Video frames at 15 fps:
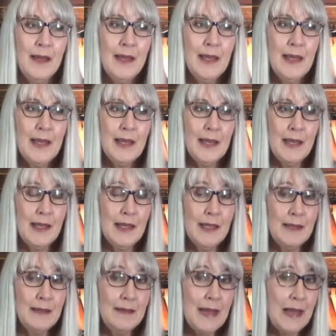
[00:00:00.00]

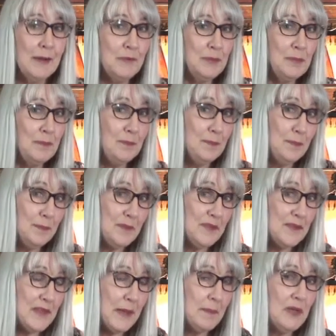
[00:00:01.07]
And that would
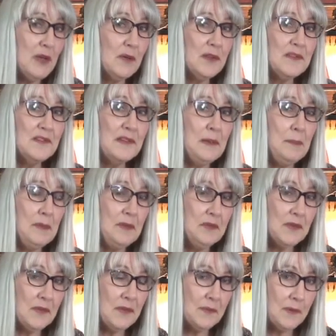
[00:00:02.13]
just let me go to sleep and
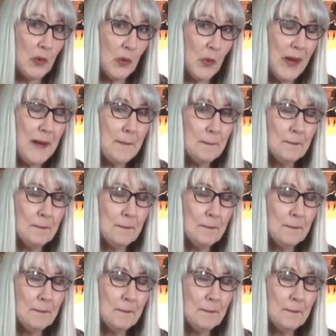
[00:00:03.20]
just go away.